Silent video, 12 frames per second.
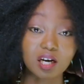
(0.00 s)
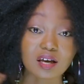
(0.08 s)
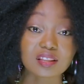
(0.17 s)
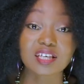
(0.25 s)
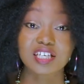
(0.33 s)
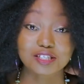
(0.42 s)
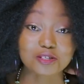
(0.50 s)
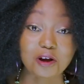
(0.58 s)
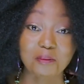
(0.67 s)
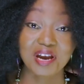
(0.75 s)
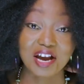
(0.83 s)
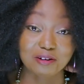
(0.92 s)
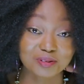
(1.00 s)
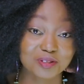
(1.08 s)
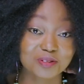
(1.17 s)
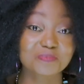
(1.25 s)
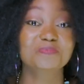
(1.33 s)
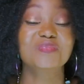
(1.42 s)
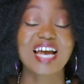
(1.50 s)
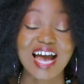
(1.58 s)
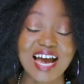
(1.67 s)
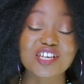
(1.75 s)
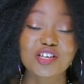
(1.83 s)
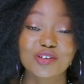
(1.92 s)
but nothing is coming out.
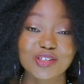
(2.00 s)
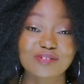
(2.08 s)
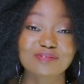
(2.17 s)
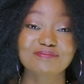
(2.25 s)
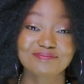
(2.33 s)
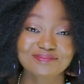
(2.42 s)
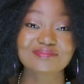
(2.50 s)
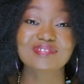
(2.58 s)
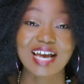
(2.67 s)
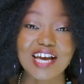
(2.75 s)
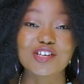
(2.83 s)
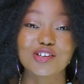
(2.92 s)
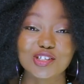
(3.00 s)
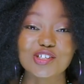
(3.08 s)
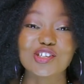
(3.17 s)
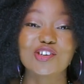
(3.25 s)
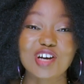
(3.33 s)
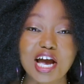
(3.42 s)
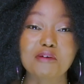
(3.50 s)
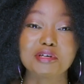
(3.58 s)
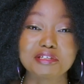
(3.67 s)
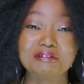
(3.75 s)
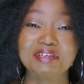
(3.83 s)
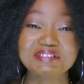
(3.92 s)
I know you. You know
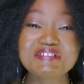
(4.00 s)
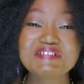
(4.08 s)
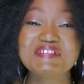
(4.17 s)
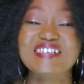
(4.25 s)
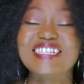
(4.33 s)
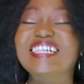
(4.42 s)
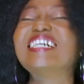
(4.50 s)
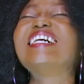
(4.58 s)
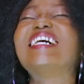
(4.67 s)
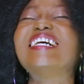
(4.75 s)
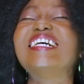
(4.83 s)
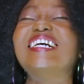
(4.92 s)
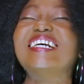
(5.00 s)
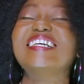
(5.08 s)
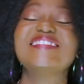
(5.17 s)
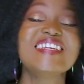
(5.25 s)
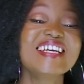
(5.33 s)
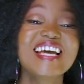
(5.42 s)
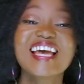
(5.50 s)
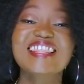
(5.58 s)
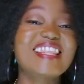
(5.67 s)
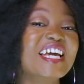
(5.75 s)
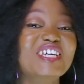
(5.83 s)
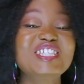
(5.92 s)
how we do it.
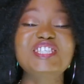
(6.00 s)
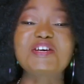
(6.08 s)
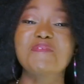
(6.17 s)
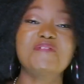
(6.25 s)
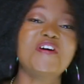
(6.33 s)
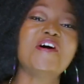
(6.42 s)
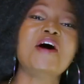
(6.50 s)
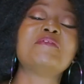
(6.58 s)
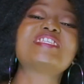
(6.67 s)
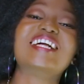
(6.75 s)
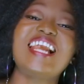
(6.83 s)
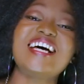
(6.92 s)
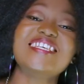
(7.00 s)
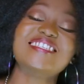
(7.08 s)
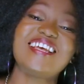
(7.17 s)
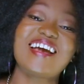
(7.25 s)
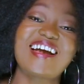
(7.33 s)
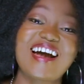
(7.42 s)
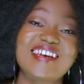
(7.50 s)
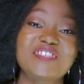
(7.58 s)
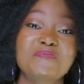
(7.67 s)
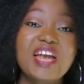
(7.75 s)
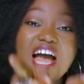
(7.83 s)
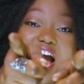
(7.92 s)
Thank you so much for coming to class today,
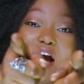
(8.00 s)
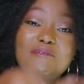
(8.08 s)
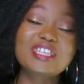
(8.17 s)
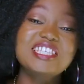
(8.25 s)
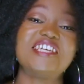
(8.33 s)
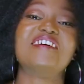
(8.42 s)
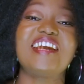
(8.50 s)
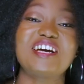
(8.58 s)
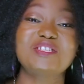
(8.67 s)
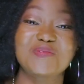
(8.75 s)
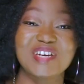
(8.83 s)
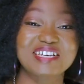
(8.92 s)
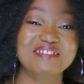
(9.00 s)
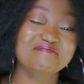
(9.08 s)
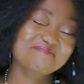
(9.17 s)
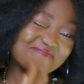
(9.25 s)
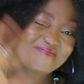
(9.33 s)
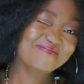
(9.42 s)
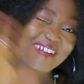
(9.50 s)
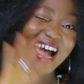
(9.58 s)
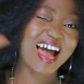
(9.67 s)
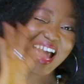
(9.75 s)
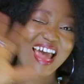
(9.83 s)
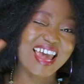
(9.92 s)
guys. I'm going to see you next week.
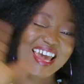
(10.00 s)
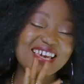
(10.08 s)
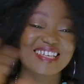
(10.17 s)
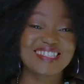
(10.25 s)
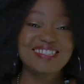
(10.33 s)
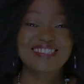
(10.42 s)
Bye.